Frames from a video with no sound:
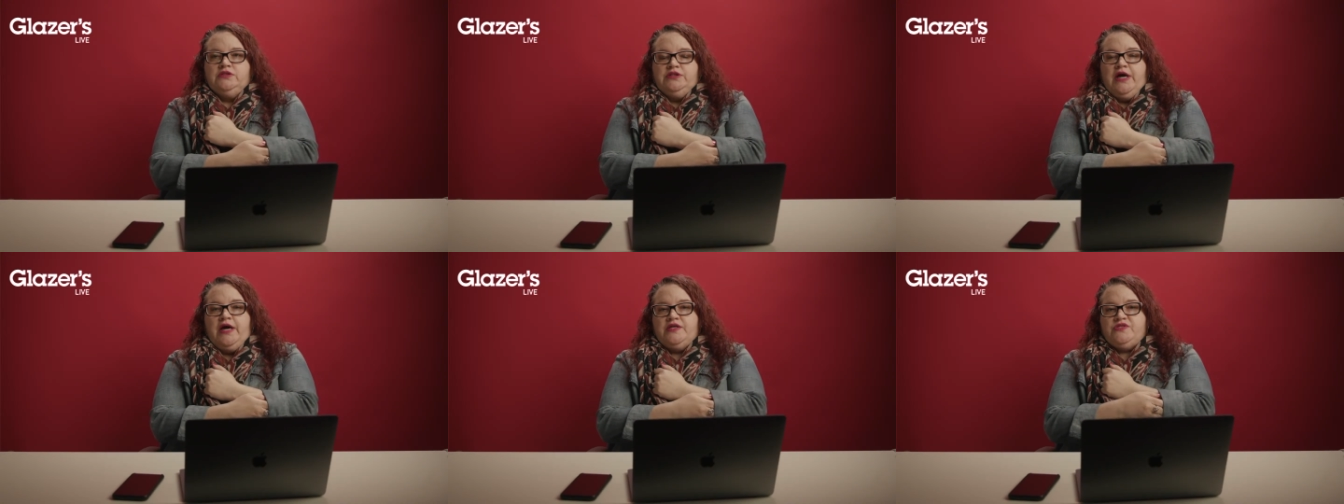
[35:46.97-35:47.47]

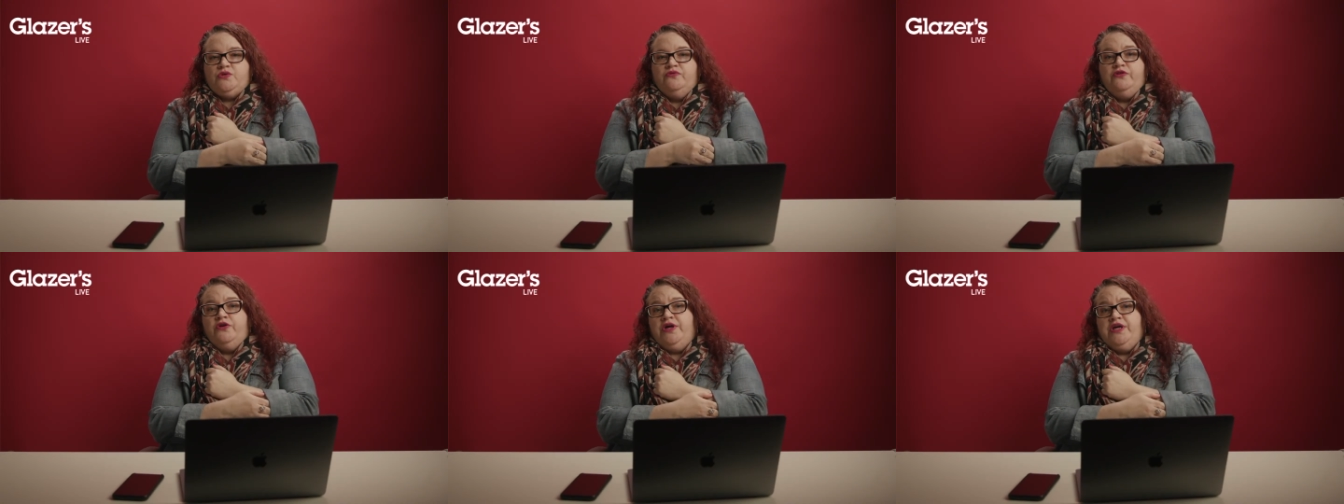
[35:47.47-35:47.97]
Yeah, so if
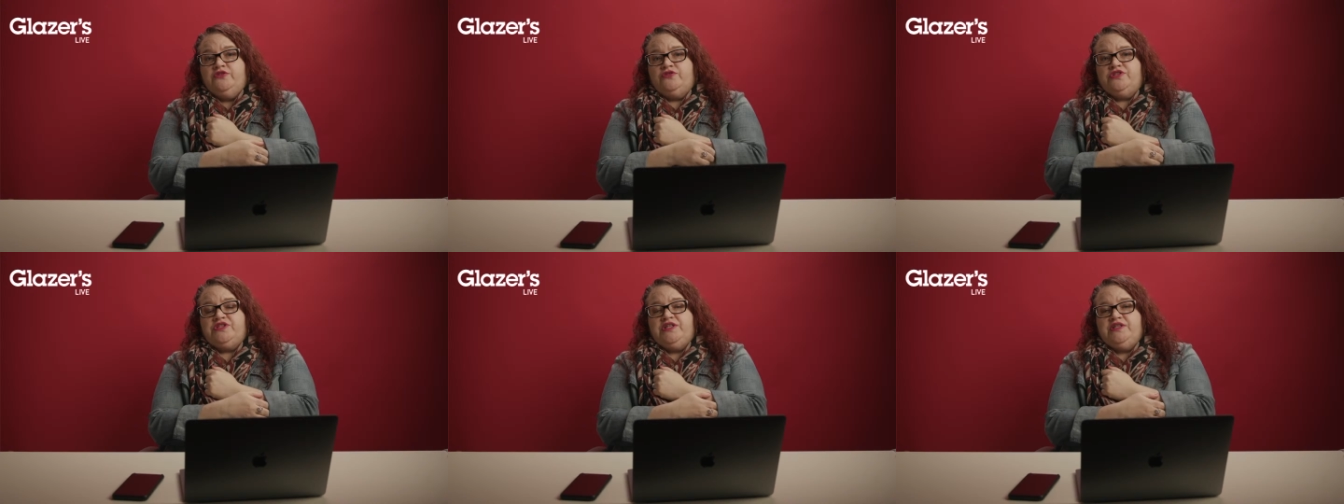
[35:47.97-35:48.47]
you're
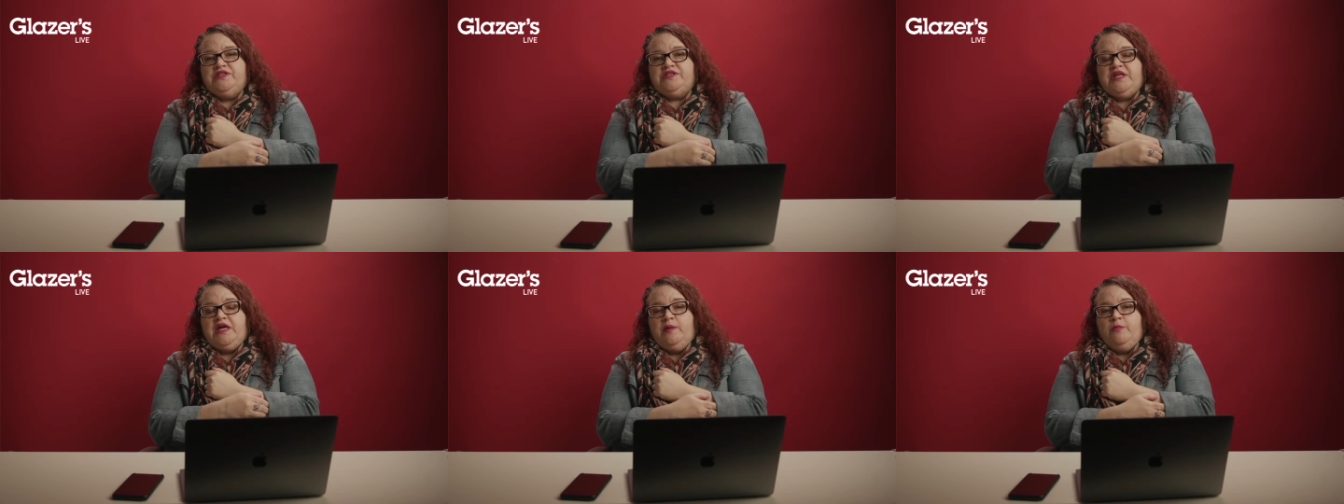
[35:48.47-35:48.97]
interested in this
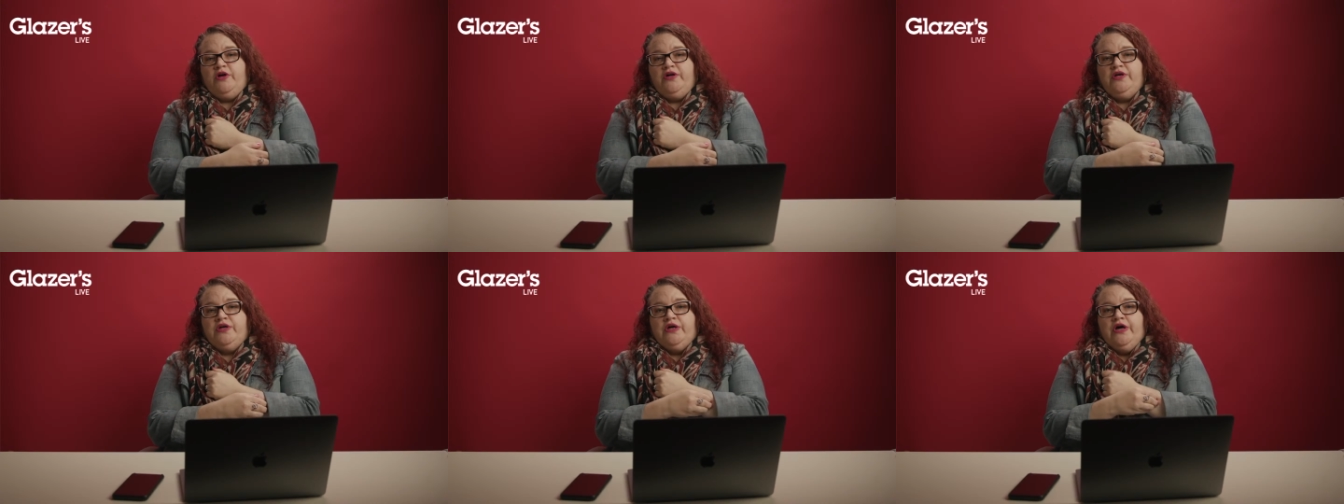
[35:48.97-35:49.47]
camera,